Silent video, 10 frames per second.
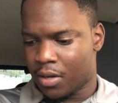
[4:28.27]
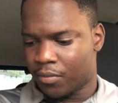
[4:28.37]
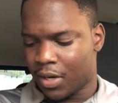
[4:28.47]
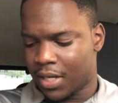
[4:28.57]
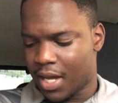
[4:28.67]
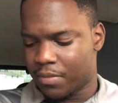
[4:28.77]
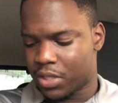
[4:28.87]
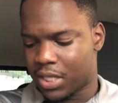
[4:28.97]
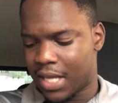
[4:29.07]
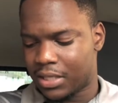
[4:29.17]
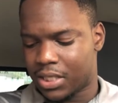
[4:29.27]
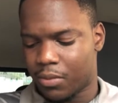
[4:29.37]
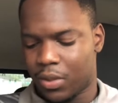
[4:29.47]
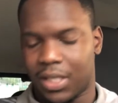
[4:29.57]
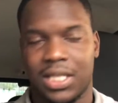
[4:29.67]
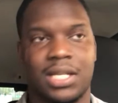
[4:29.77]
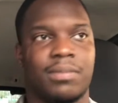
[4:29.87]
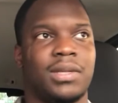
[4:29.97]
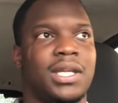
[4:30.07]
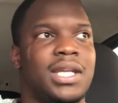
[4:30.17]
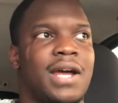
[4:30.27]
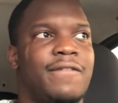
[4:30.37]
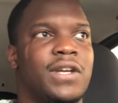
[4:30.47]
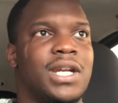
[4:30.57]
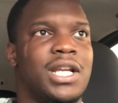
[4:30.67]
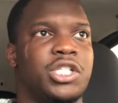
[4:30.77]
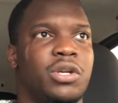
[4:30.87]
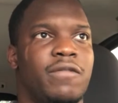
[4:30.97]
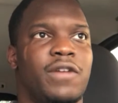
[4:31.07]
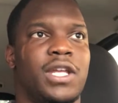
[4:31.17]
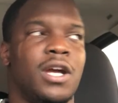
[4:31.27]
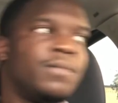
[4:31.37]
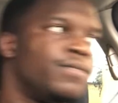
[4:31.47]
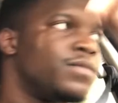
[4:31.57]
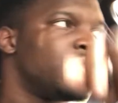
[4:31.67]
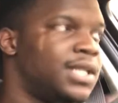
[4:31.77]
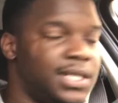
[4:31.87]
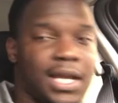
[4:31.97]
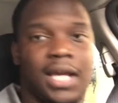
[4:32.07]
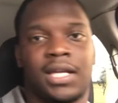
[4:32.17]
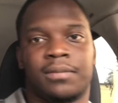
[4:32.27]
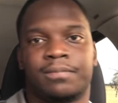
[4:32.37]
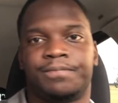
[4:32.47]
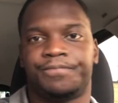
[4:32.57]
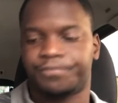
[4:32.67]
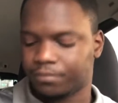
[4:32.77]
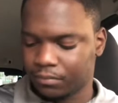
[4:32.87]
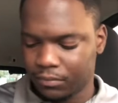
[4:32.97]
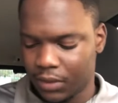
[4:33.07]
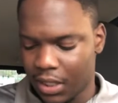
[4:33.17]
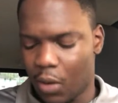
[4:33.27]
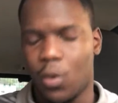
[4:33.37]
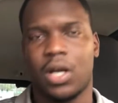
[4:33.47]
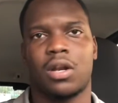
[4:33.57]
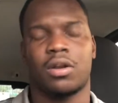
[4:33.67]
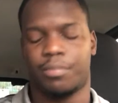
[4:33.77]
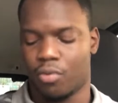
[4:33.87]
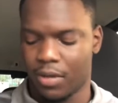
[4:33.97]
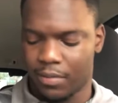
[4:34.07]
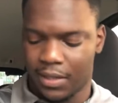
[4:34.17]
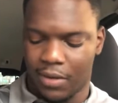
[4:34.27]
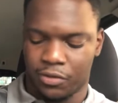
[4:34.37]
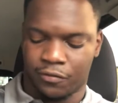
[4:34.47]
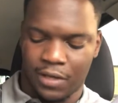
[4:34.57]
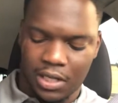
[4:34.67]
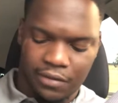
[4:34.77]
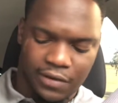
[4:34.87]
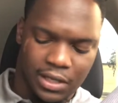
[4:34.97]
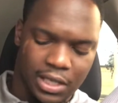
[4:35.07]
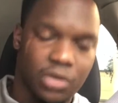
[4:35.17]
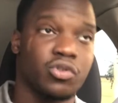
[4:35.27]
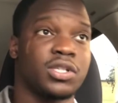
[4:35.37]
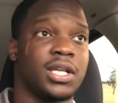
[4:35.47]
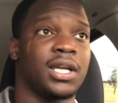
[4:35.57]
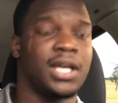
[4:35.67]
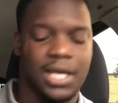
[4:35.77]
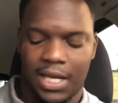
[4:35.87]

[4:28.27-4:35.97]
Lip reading: Right now I'm just heading somewhere to get something to eat, and I figured I'd shoot a video. Today I went on an appointment that was very interesting.